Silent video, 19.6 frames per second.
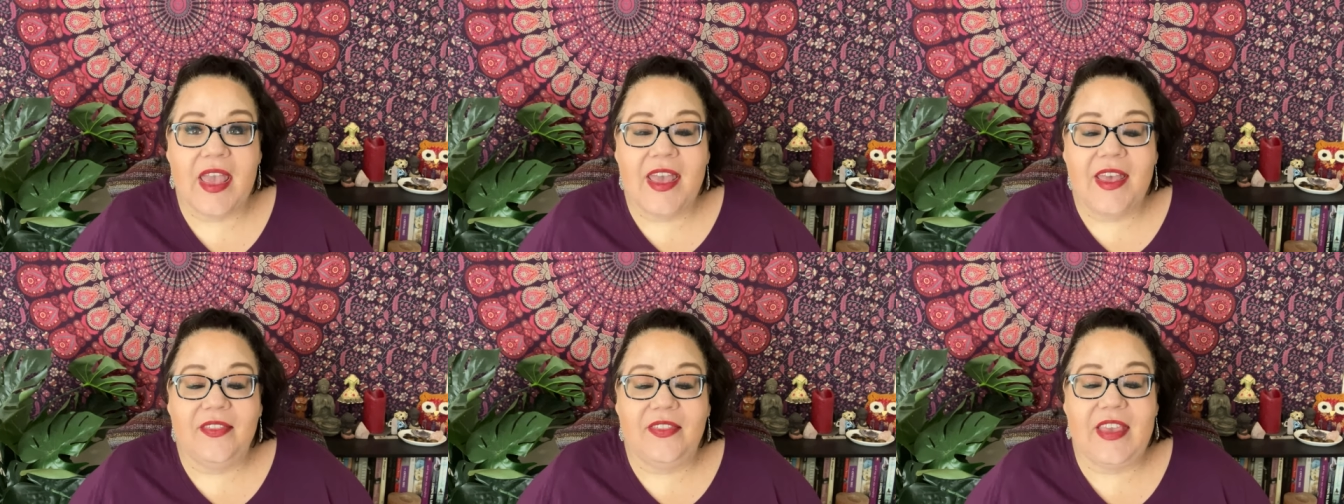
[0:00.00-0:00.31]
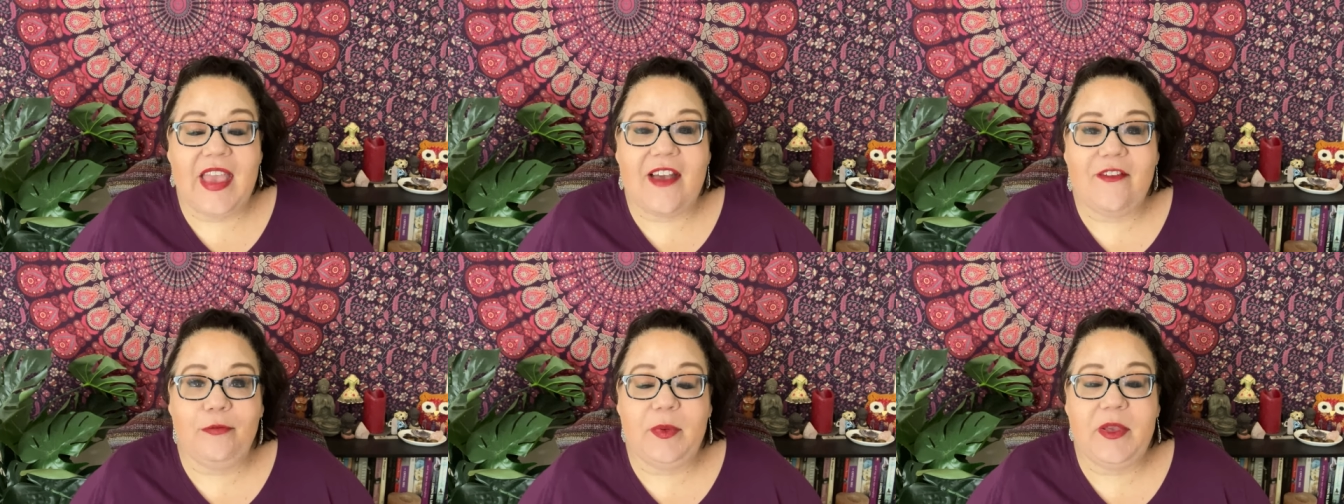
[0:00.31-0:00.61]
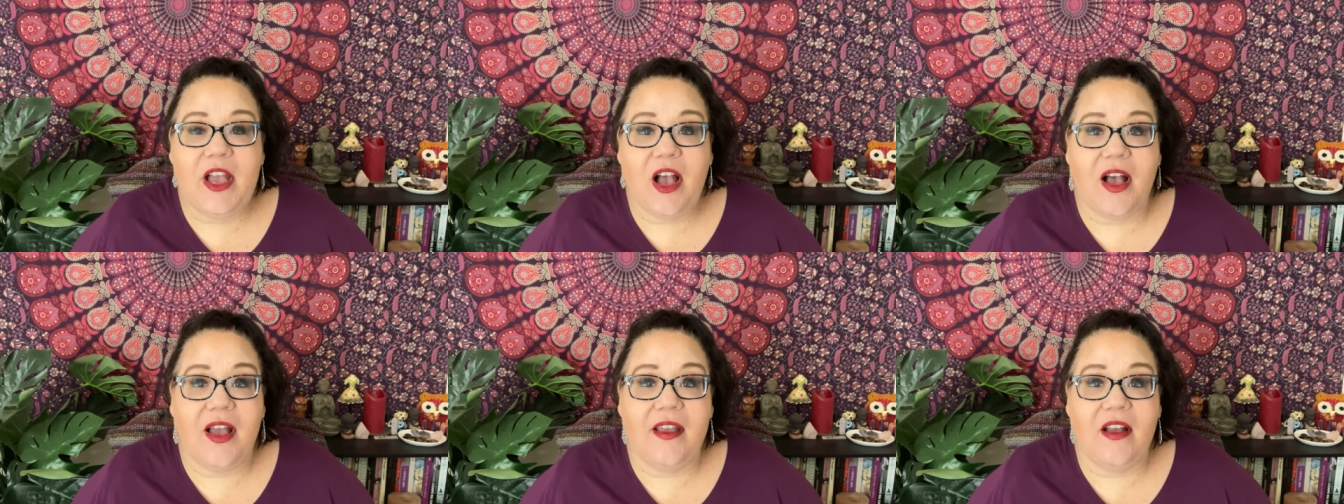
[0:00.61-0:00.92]
The
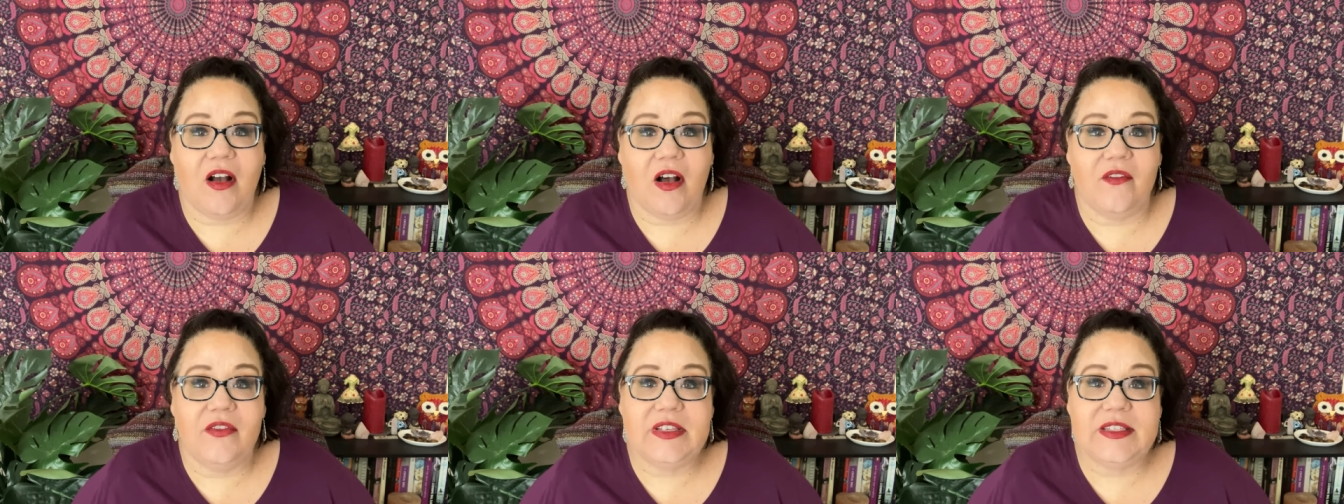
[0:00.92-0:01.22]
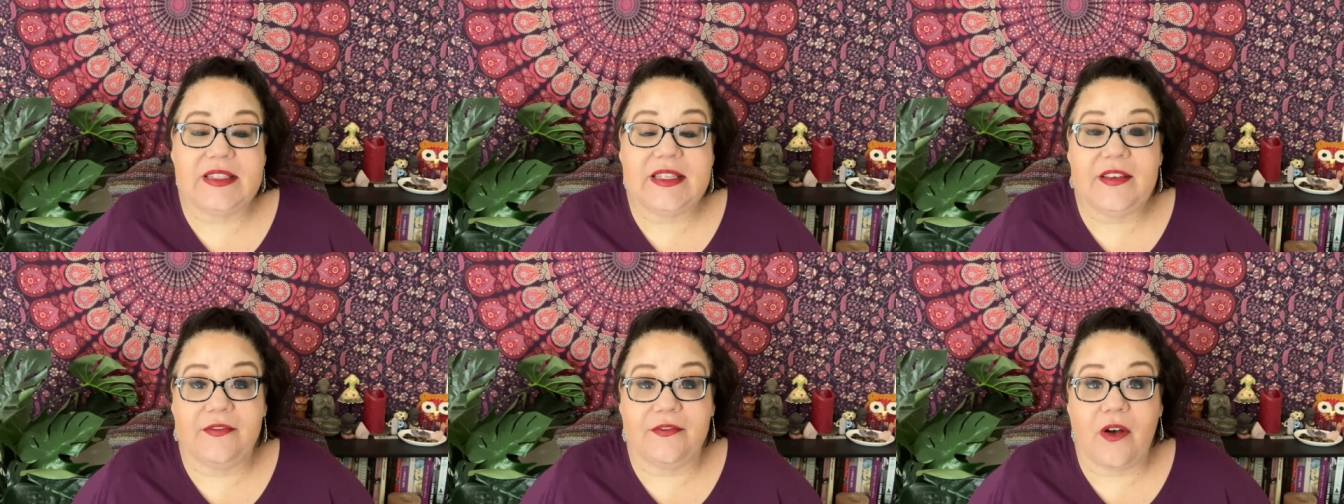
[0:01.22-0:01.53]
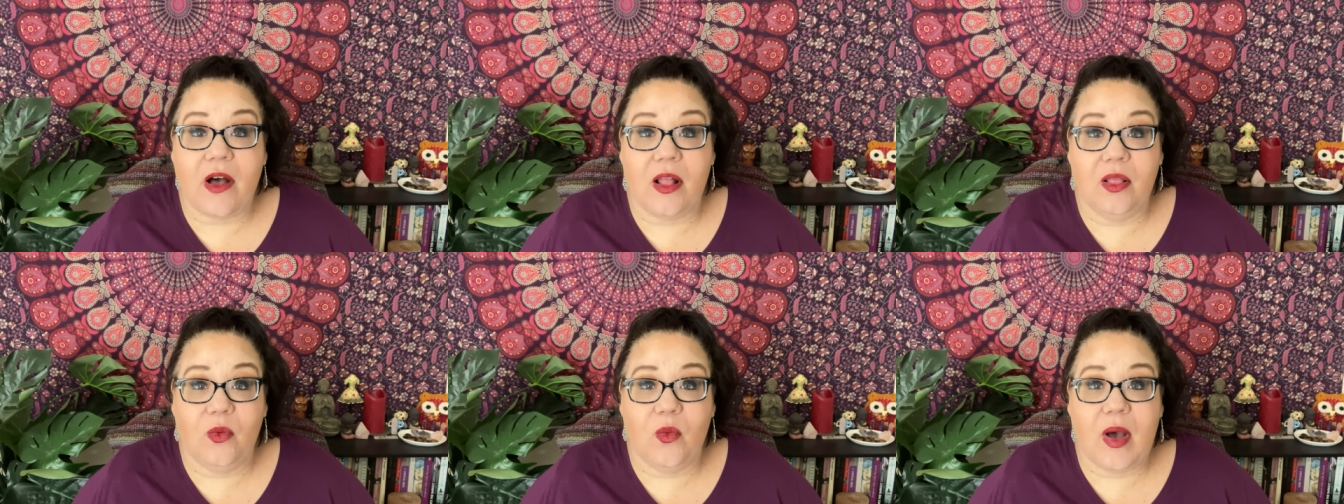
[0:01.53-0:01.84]
FBI obviously
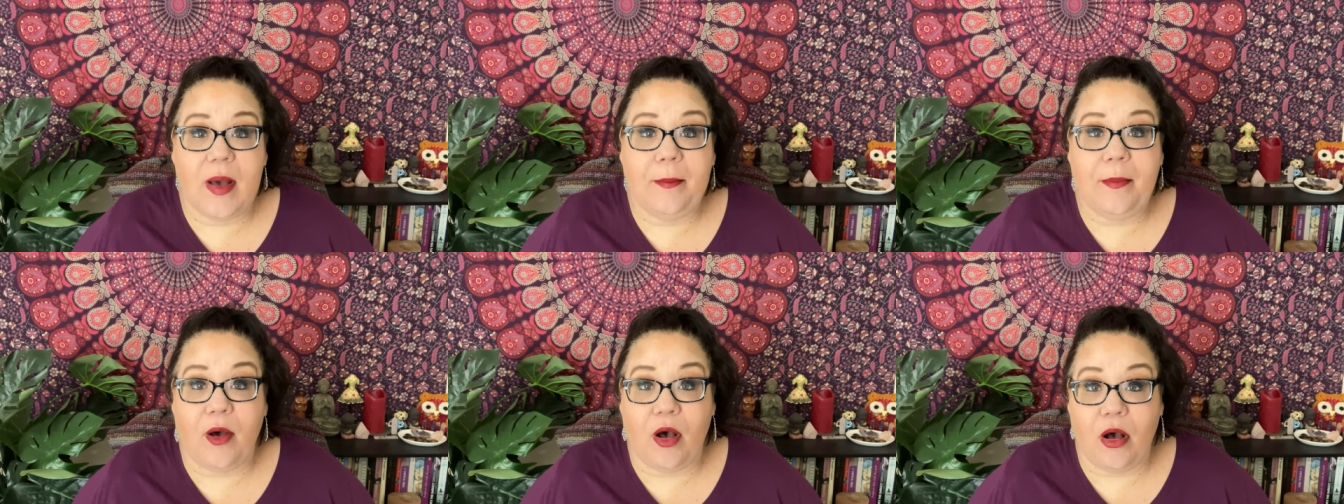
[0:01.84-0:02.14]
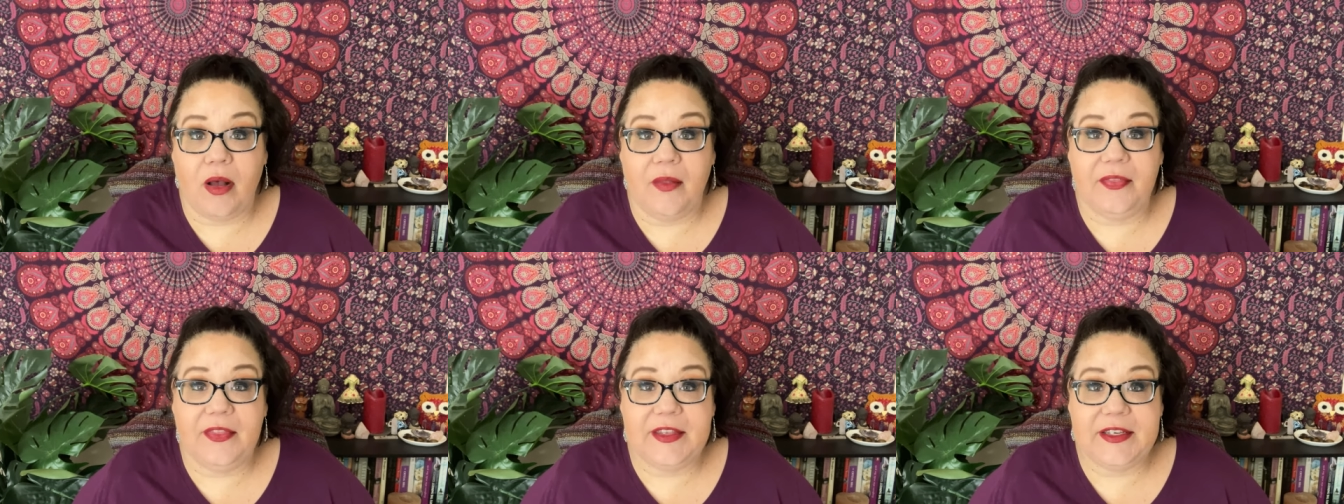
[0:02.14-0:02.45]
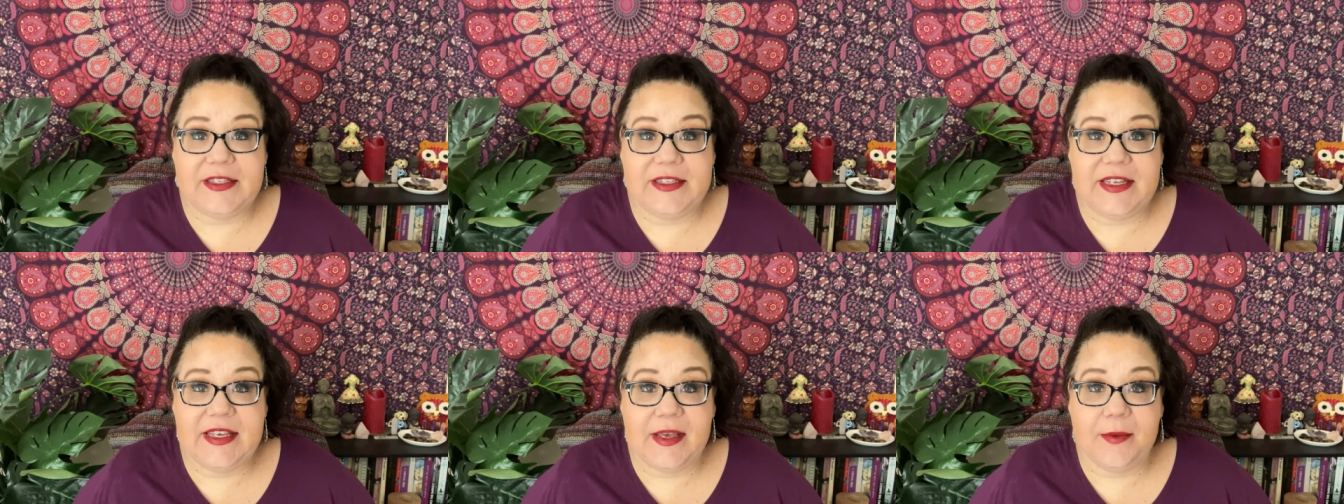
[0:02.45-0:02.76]
follow up on the
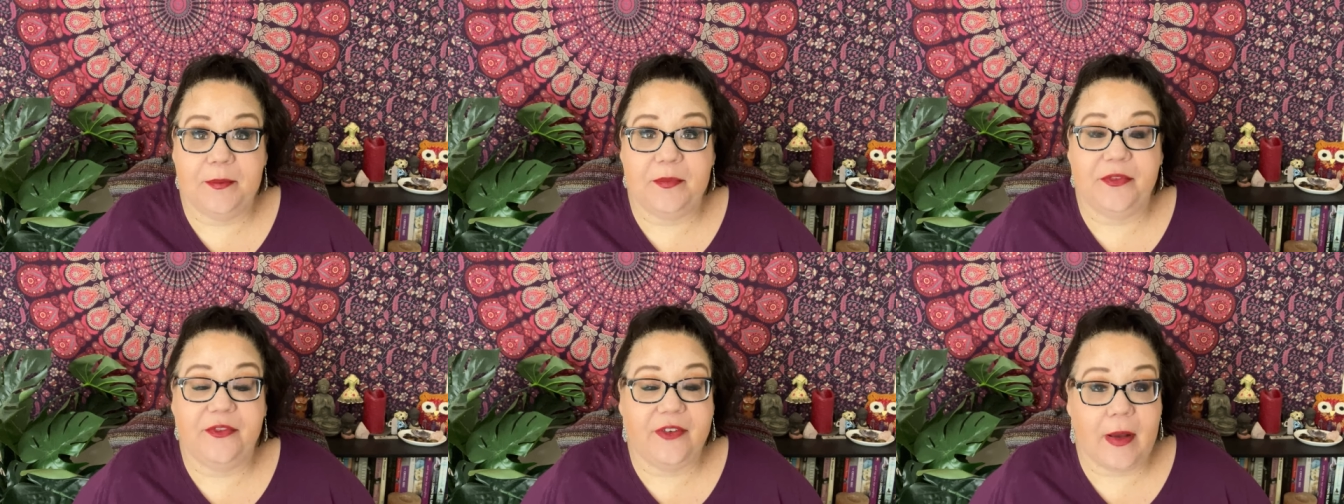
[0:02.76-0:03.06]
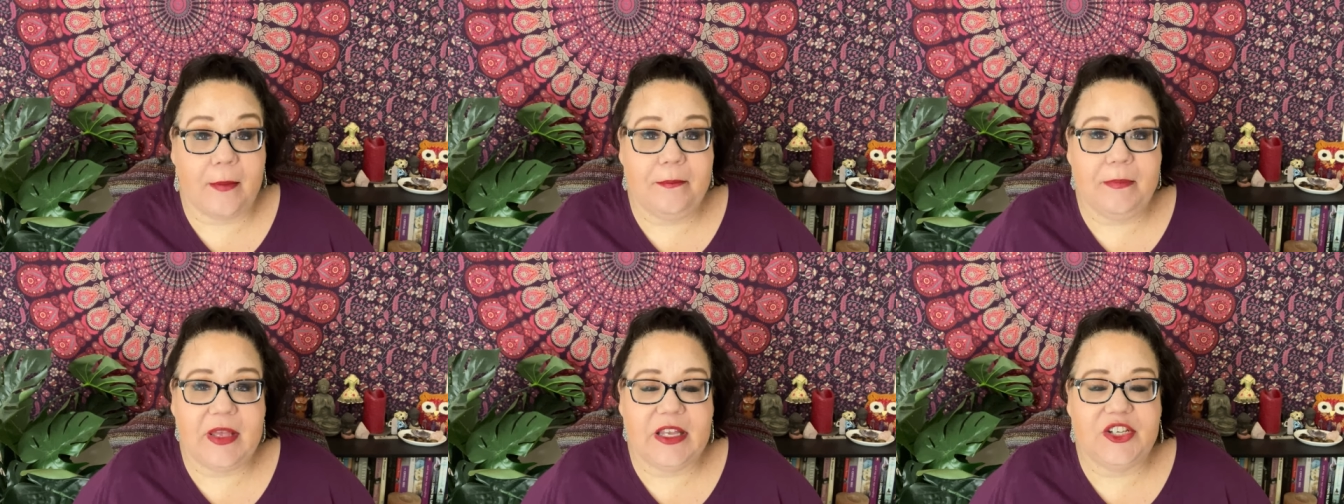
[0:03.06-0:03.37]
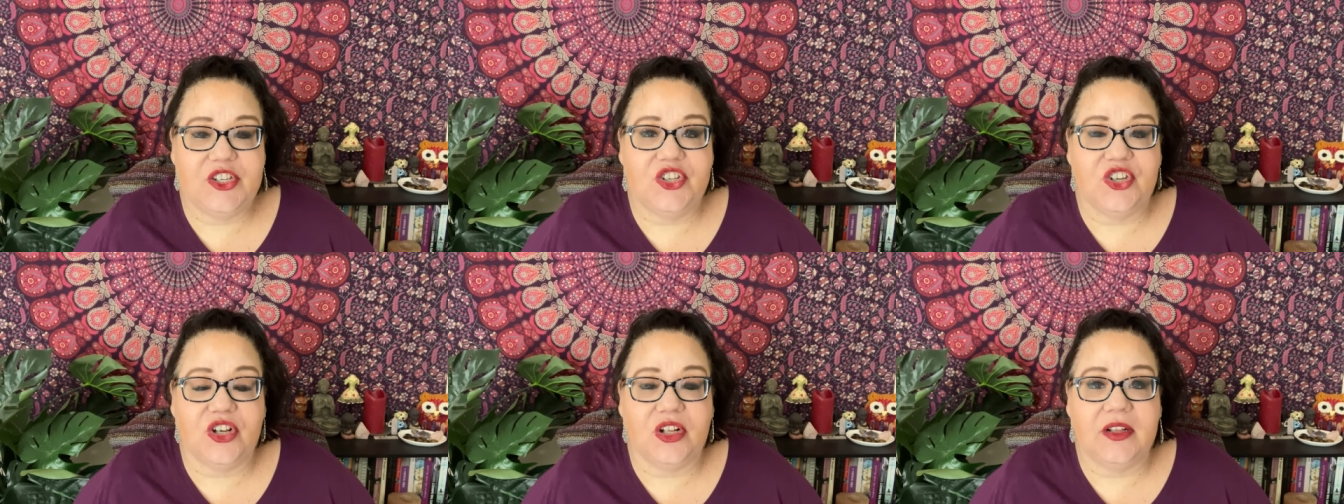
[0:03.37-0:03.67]
tip from
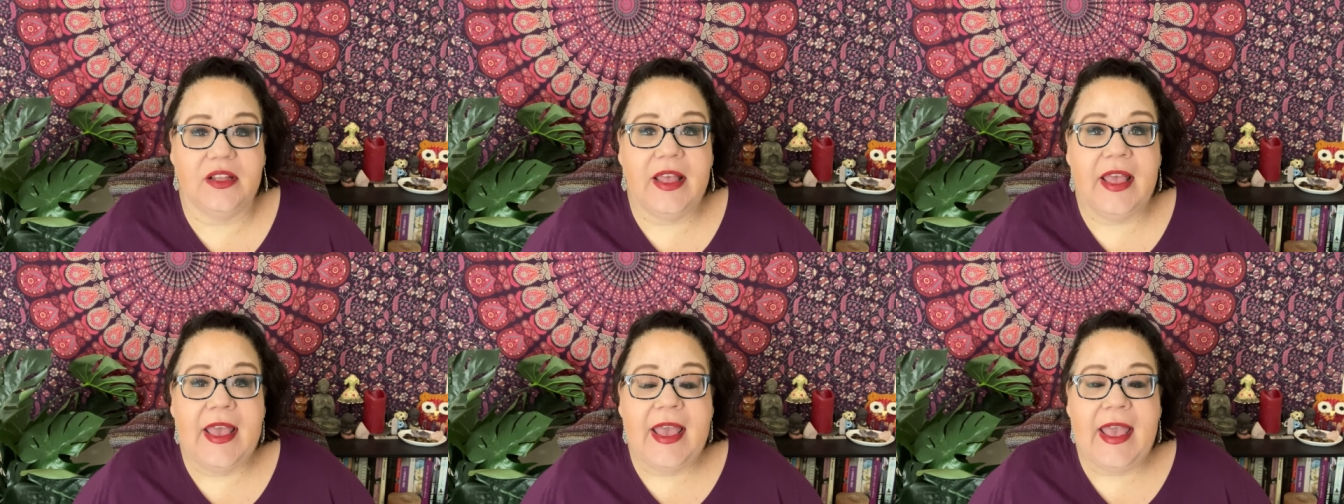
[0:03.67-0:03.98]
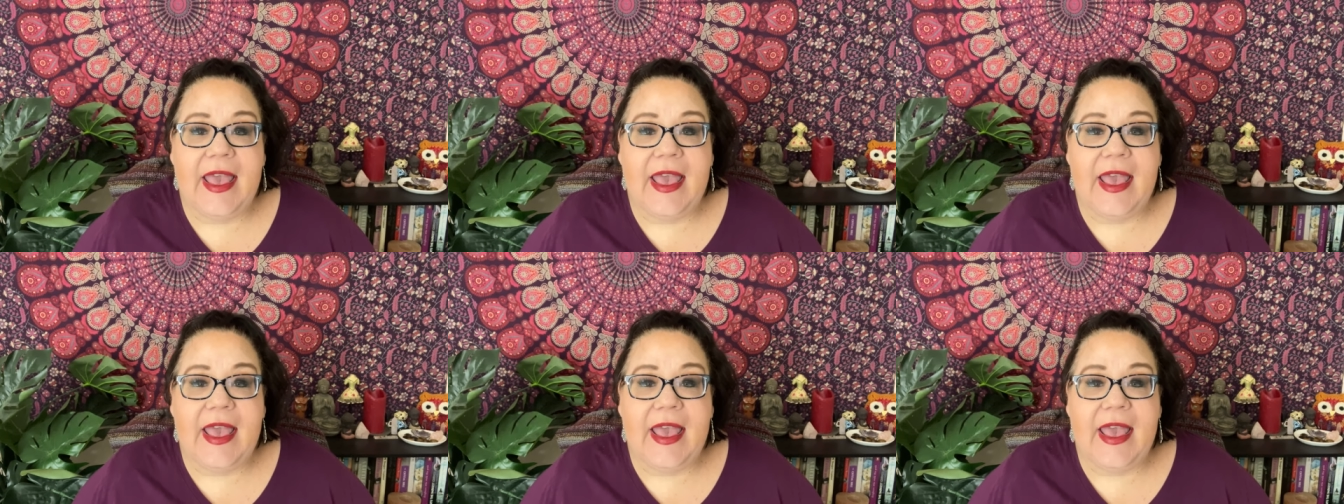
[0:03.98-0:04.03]
Mitchell,